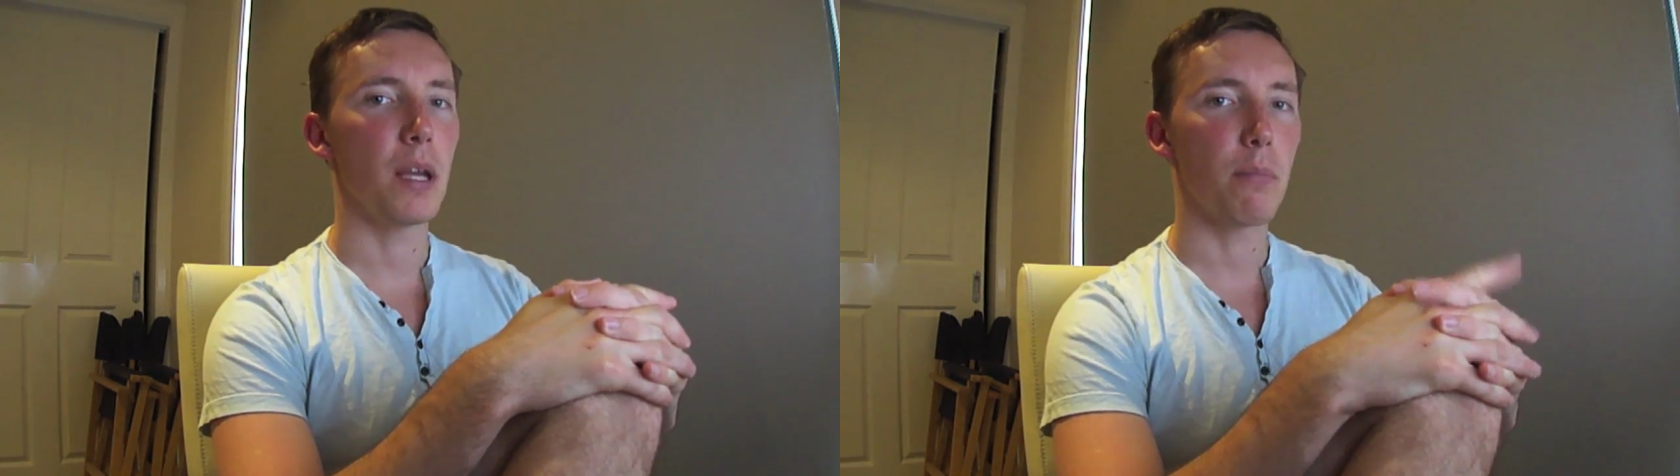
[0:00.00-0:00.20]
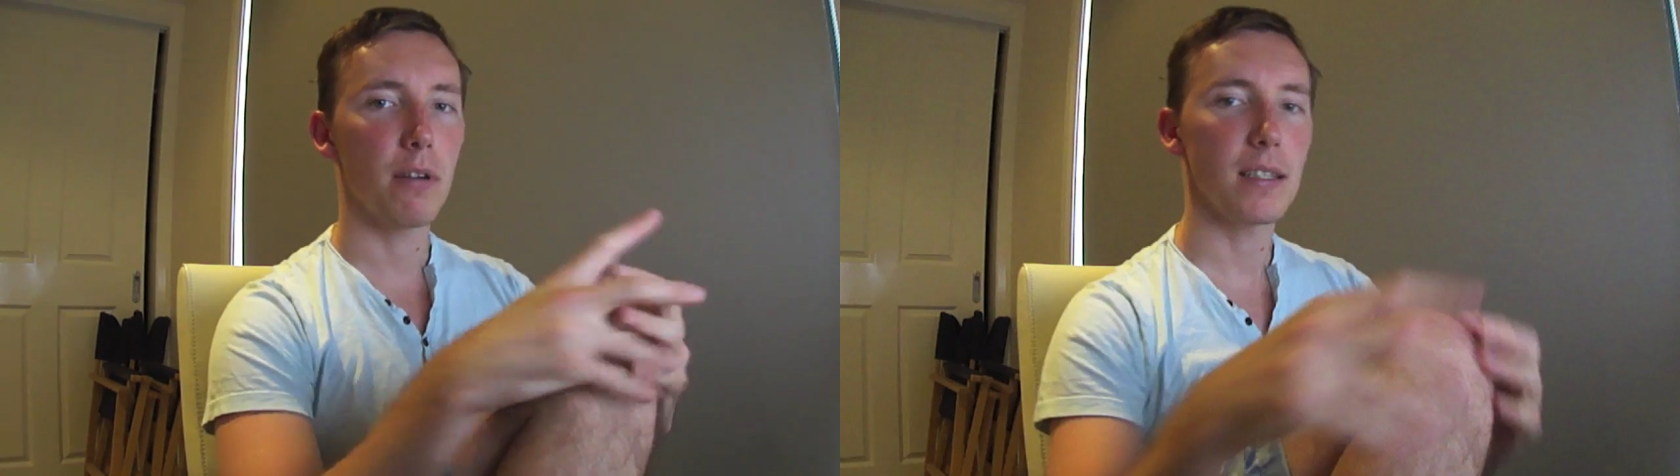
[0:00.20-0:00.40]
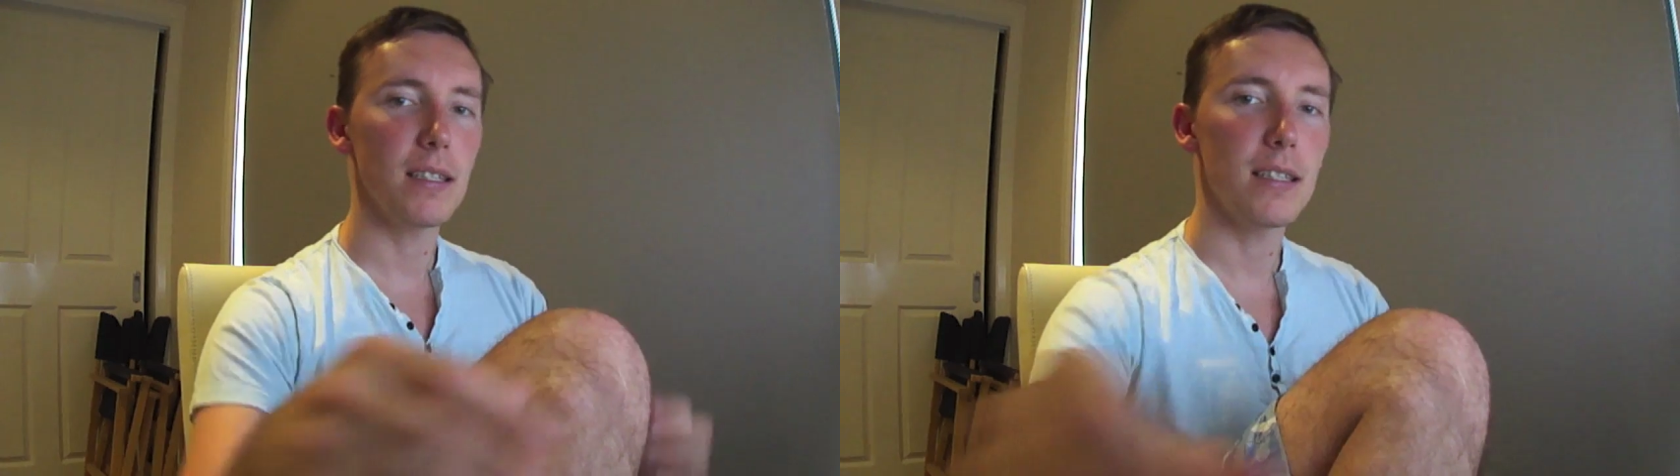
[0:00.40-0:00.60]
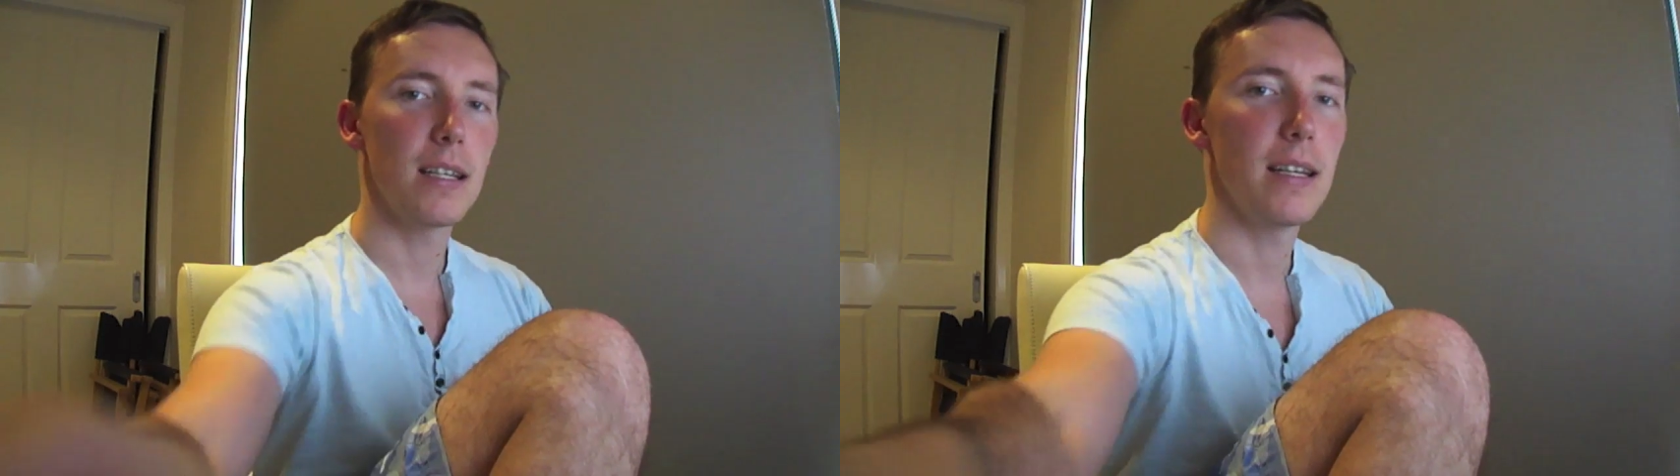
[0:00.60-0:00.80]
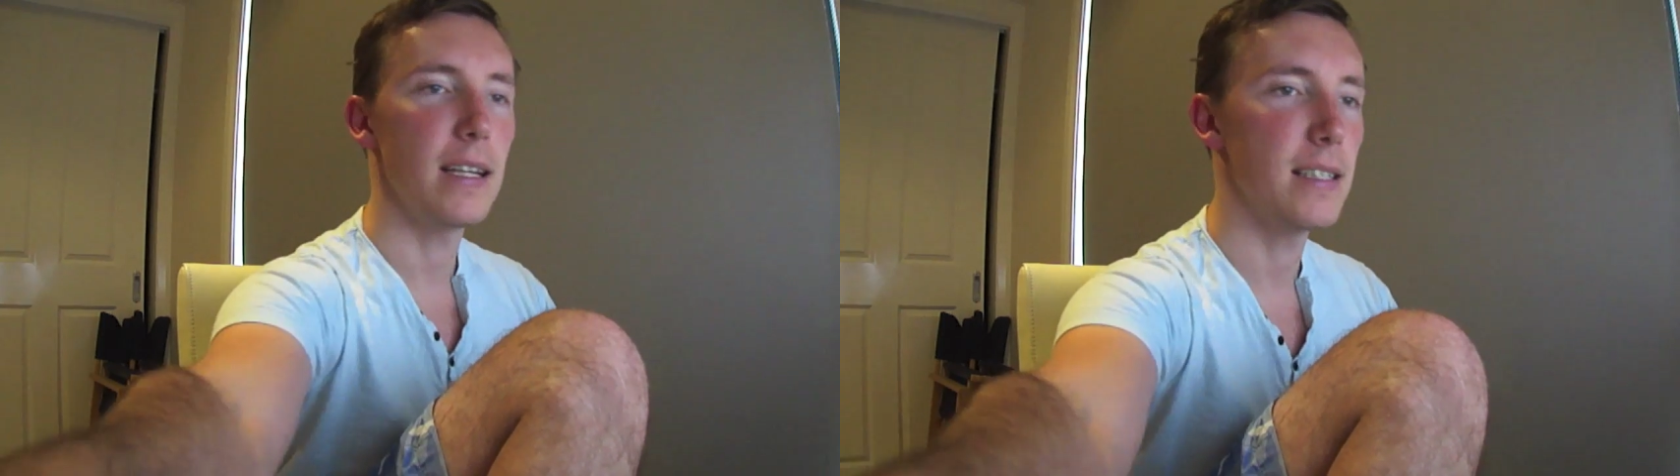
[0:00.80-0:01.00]
a present,
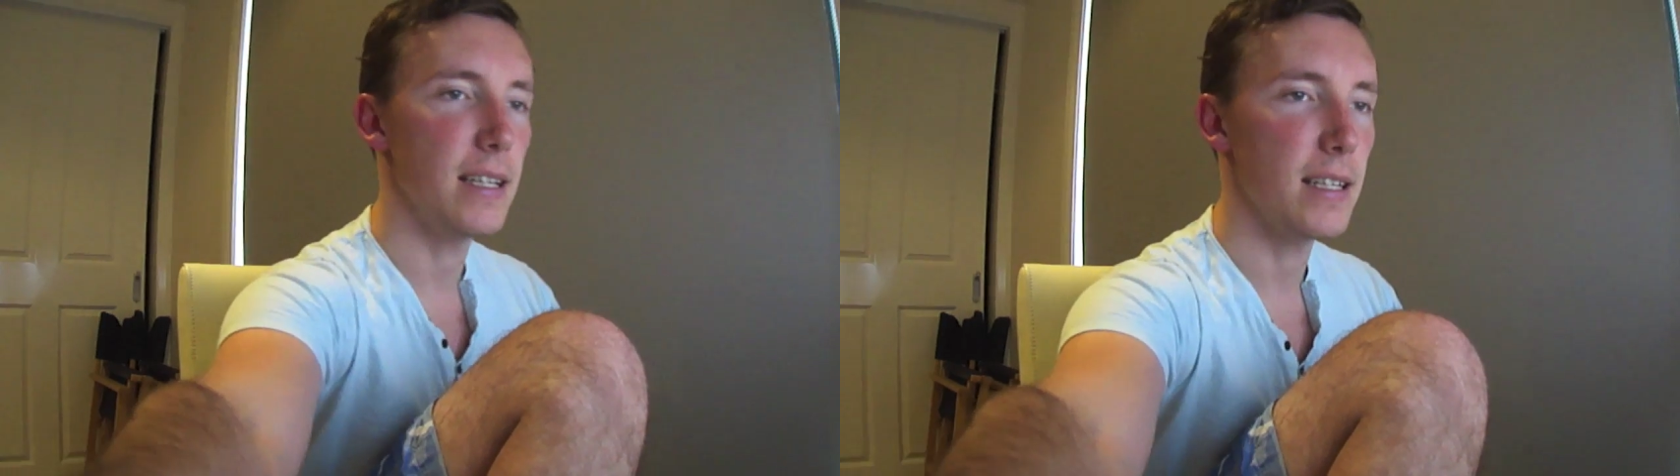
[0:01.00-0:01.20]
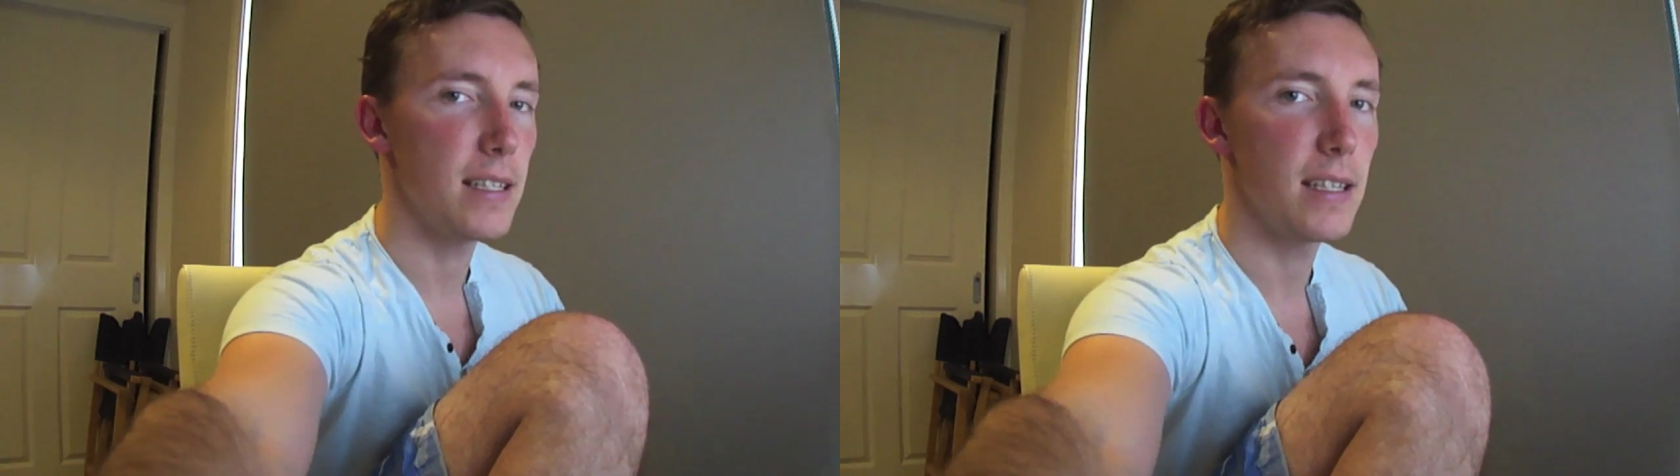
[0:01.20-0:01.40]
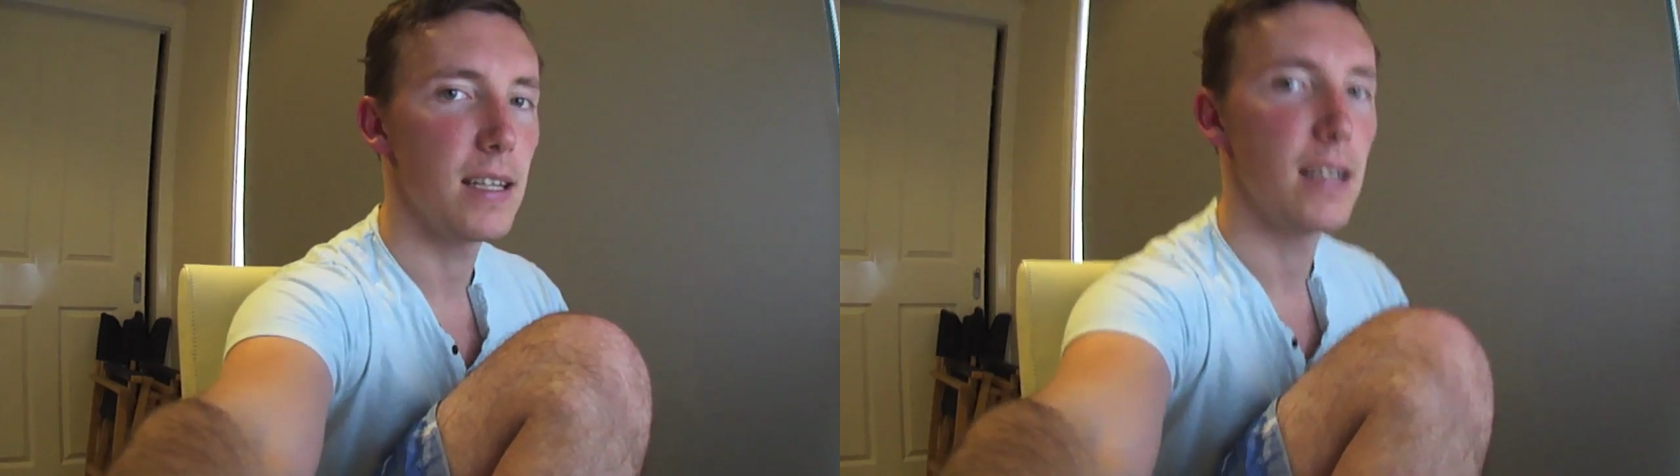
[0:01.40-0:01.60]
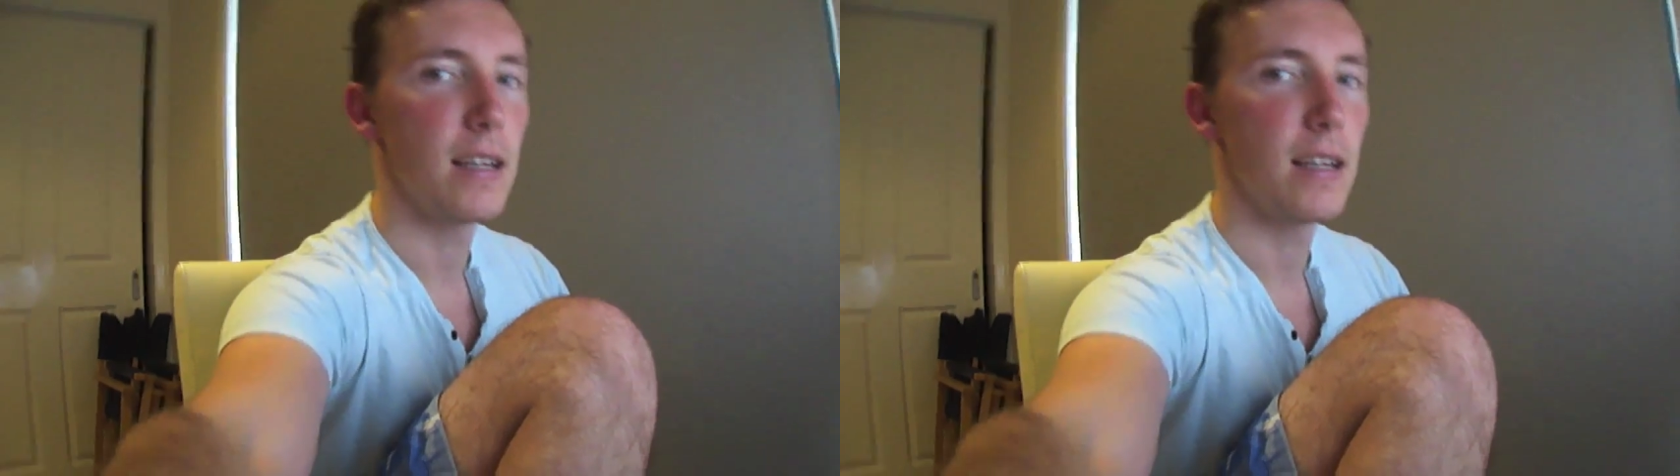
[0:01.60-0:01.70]
is this.